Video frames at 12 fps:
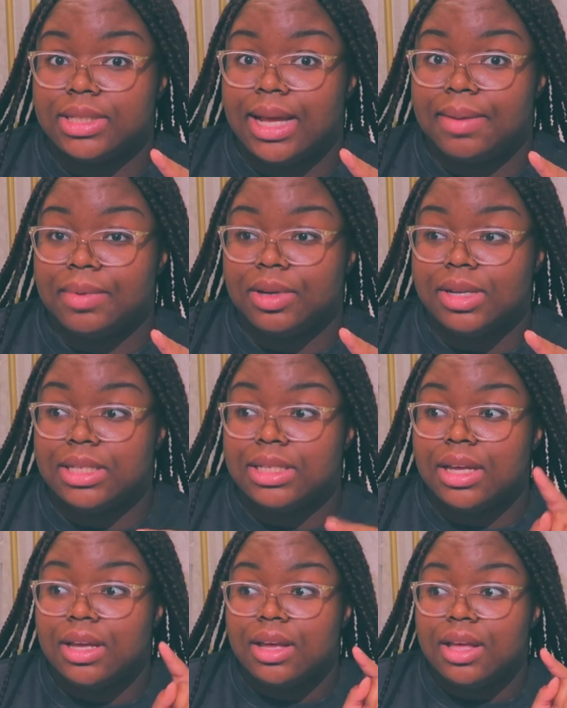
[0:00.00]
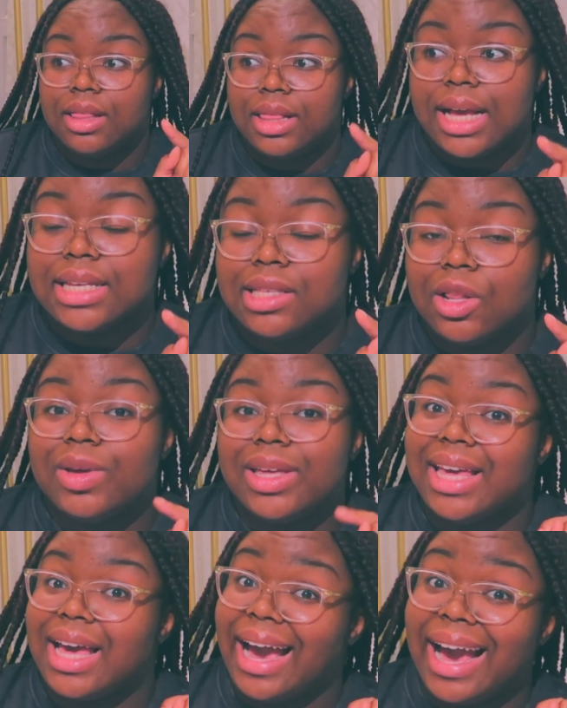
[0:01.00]
that because that's low
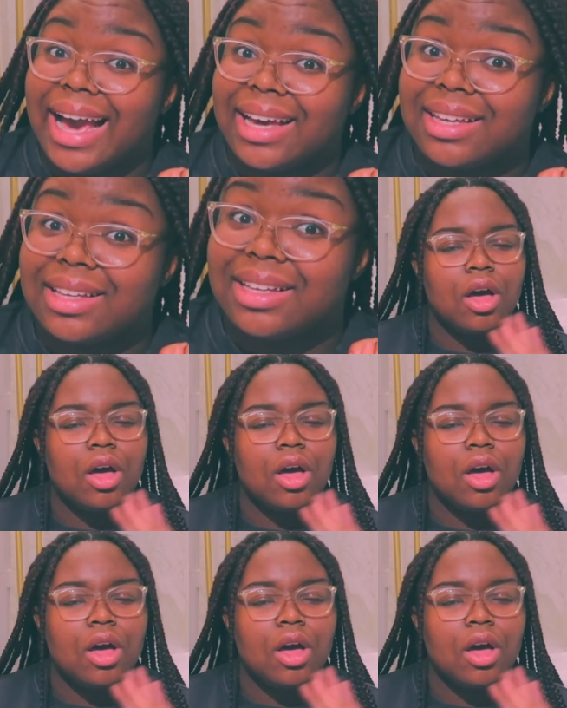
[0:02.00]
key a hack.